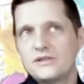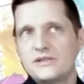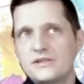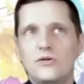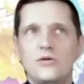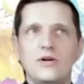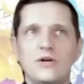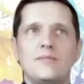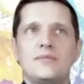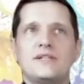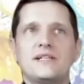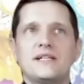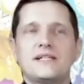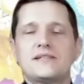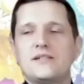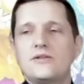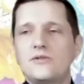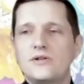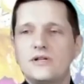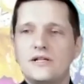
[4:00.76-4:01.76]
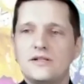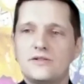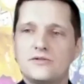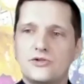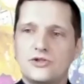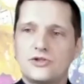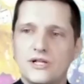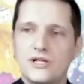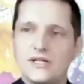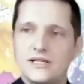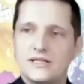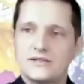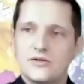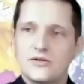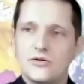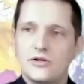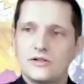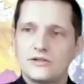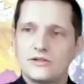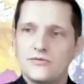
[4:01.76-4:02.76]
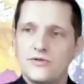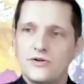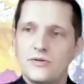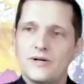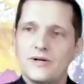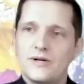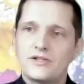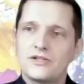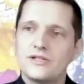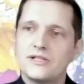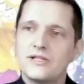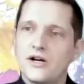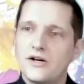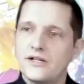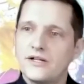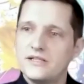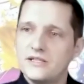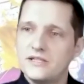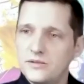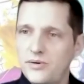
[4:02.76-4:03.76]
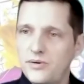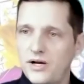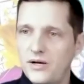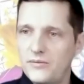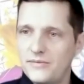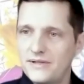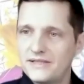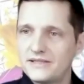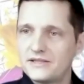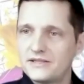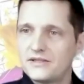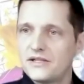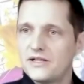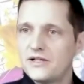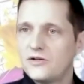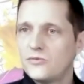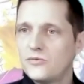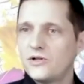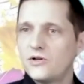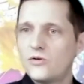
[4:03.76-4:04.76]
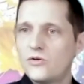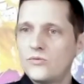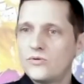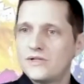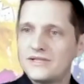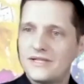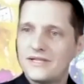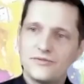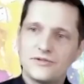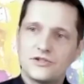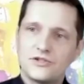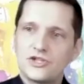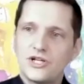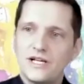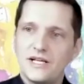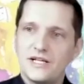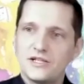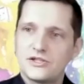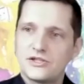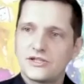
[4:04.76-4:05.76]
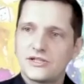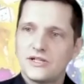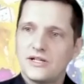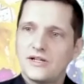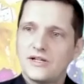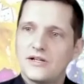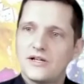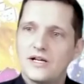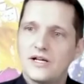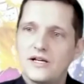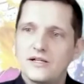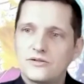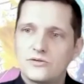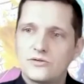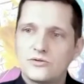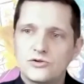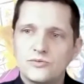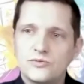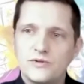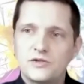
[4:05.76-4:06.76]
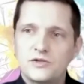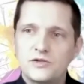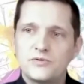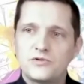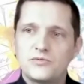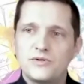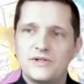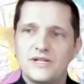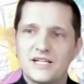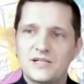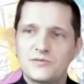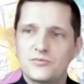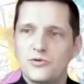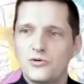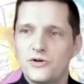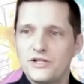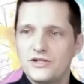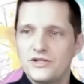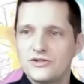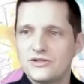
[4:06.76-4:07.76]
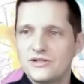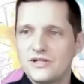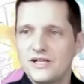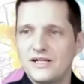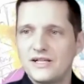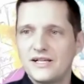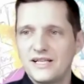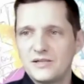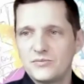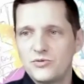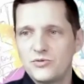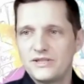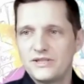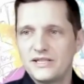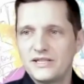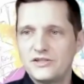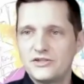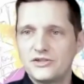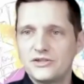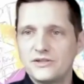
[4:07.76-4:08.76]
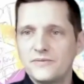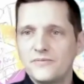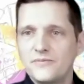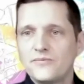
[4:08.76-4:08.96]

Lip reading: whole ambidexterity literature is also very much in the R&D departments. We always have the challenge to switch between exploration and exploitation.